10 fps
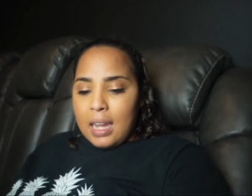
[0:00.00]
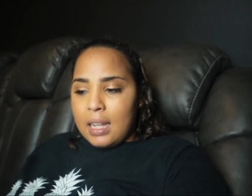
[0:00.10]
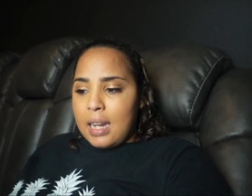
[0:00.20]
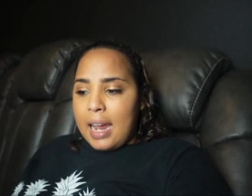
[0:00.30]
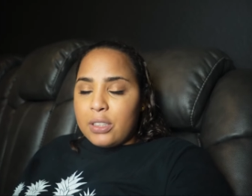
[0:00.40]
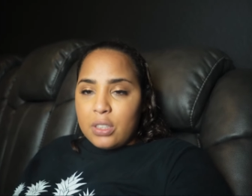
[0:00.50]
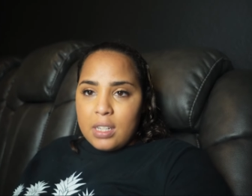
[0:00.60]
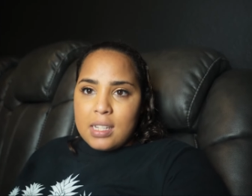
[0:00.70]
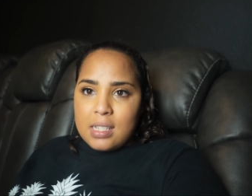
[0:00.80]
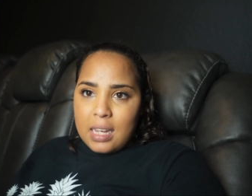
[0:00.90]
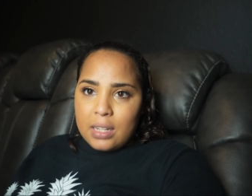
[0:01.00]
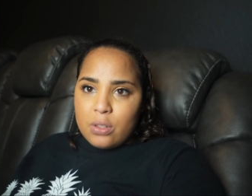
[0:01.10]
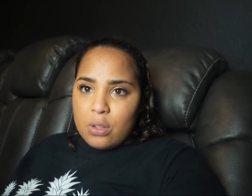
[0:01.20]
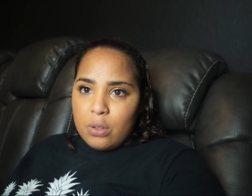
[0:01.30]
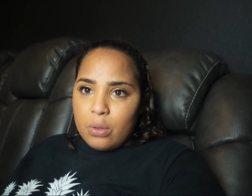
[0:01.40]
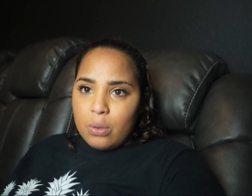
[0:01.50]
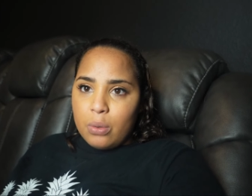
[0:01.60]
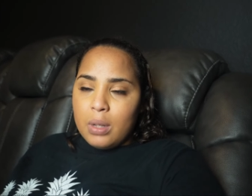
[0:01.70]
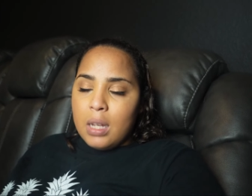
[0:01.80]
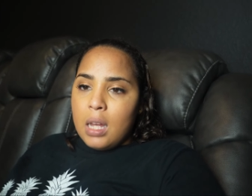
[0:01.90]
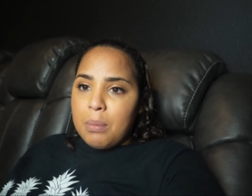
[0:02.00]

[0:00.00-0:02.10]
and actually is said to